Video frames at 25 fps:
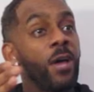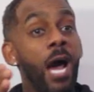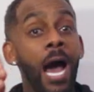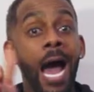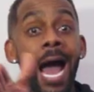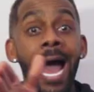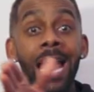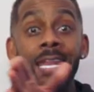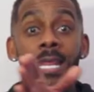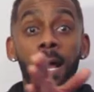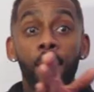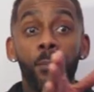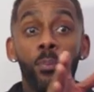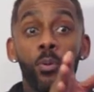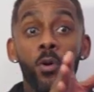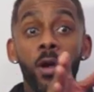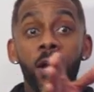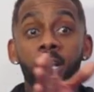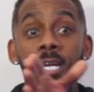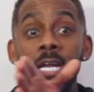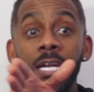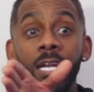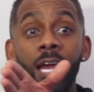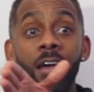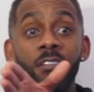that are at that
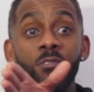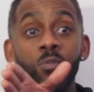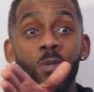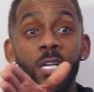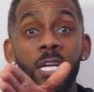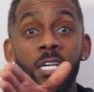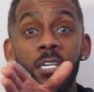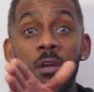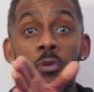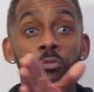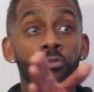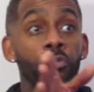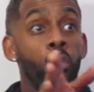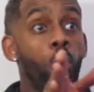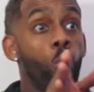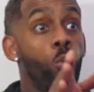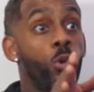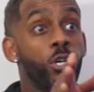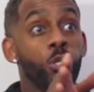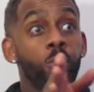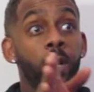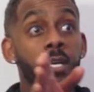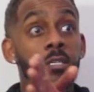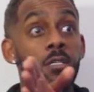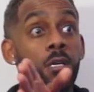point in their lives where they don't know
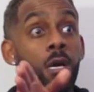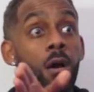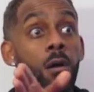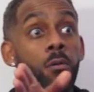which way to